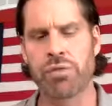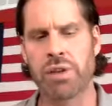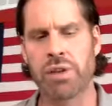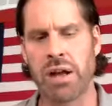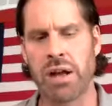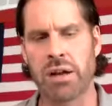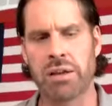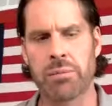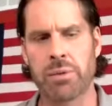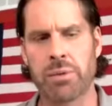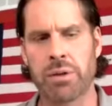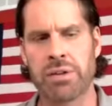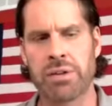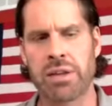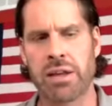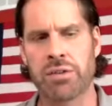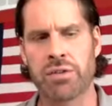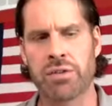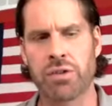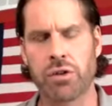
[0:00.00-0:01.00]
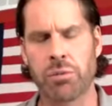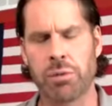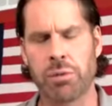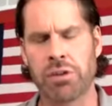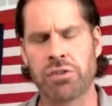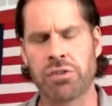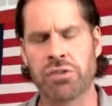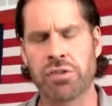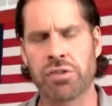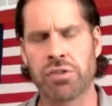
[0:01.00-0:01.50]
talked about that too. It'll be
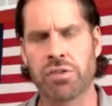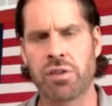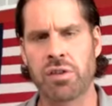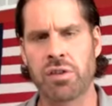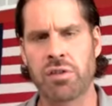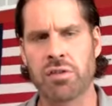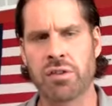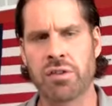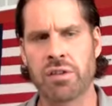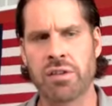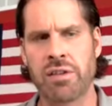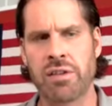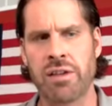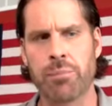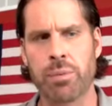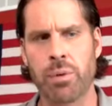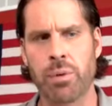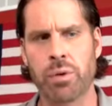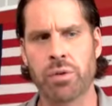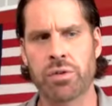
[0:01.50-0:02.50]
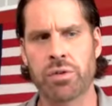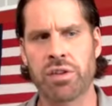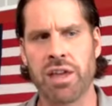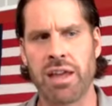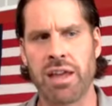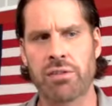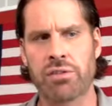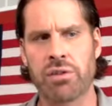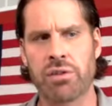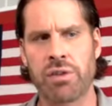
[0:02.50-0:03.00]
interesting to see the tempo of those
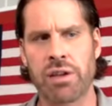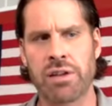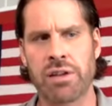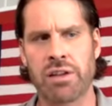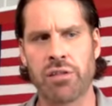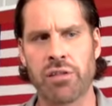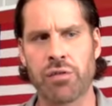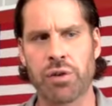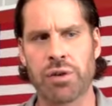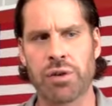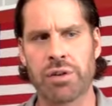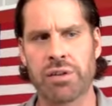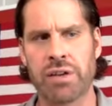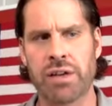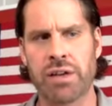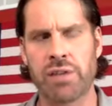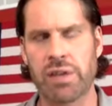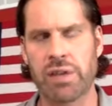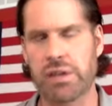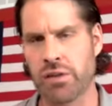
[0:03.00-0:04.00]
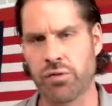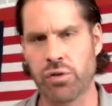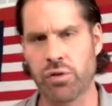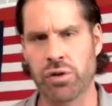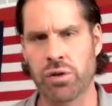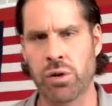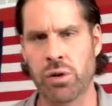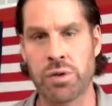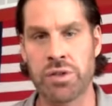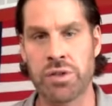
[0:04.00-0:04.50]
games. I've had different
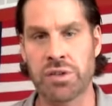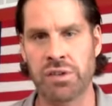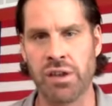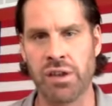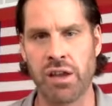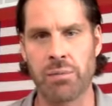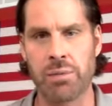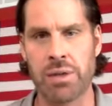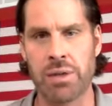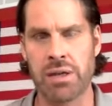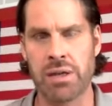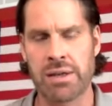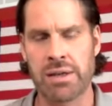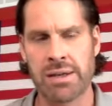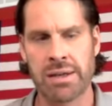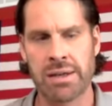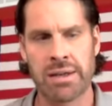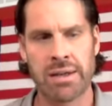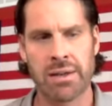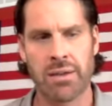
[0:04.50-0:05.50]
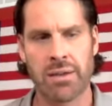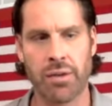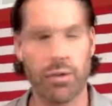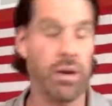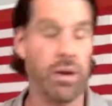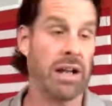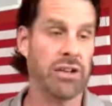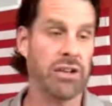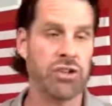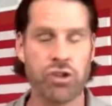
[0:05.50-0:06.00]
coaches tell me they're
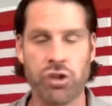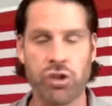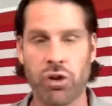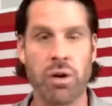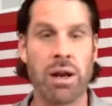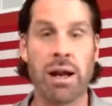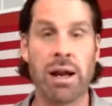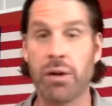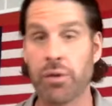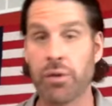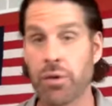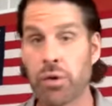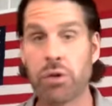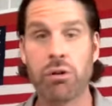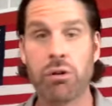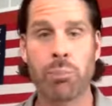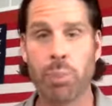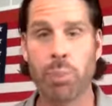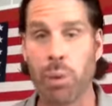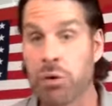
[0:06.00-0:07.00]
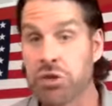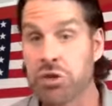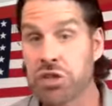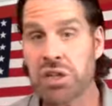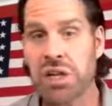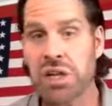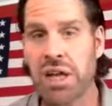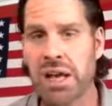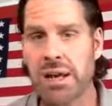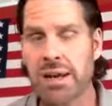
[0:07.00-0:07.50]
not sure how they're going to approach
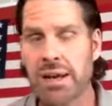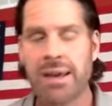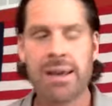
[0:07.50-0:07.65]
it yet,